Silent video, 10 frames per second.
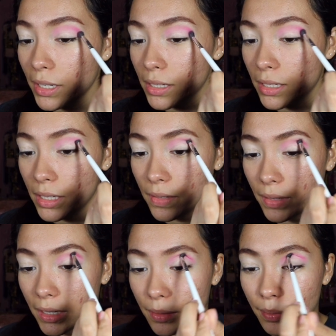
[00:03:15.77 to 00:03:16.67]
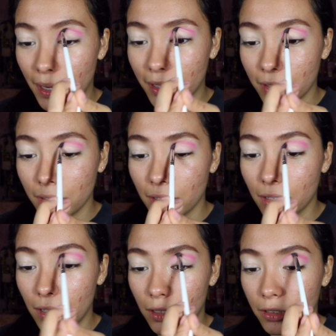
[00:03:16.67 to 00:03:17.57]
Trying to see if I can pack on the
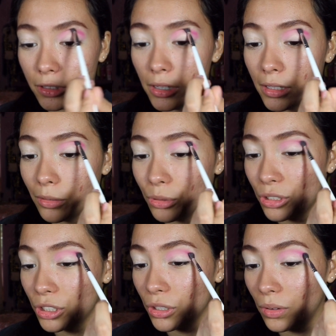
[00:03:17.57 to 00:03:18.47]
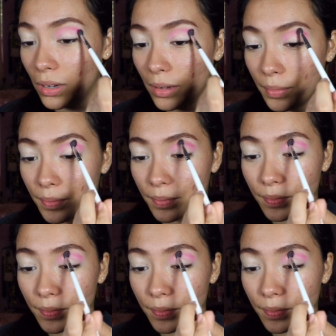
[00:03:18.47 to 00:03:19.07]
color and it will show up,